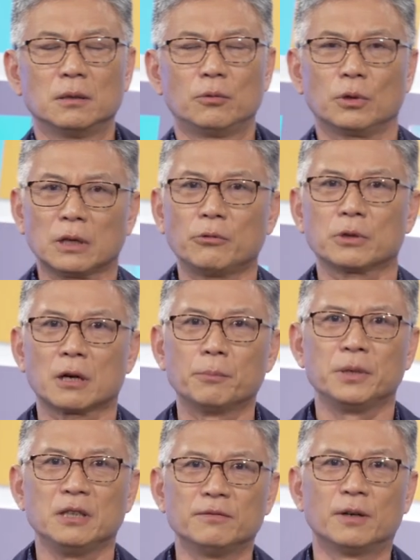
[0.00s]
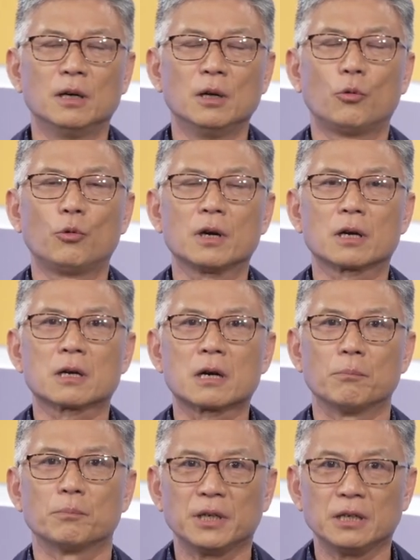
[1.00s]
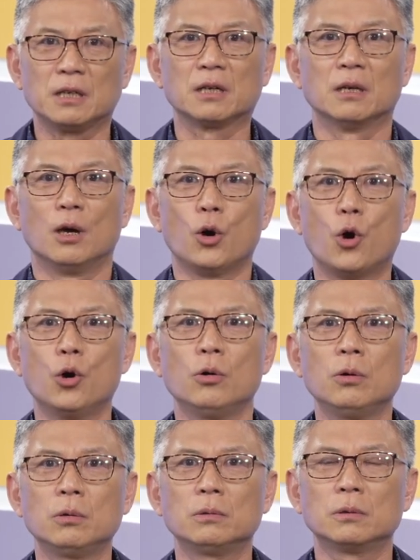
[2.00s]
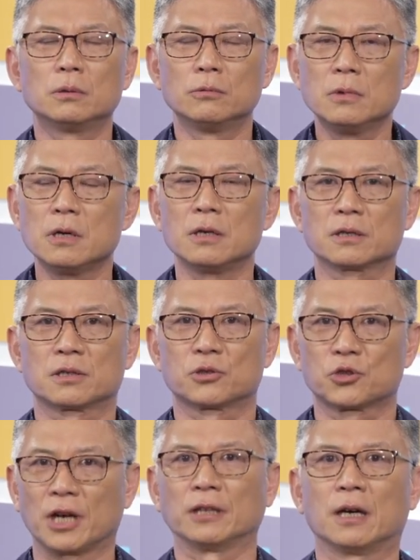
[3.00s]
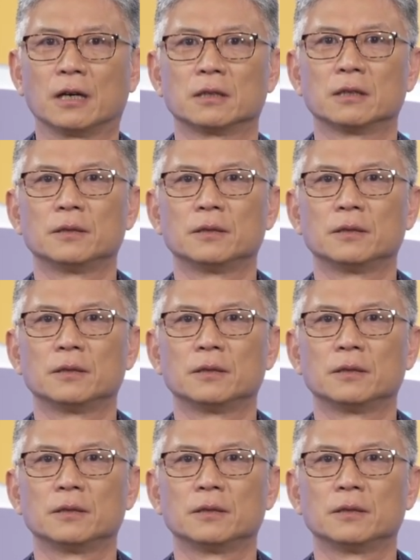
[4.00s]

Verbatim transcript: What are we competing for? We are competing who was China.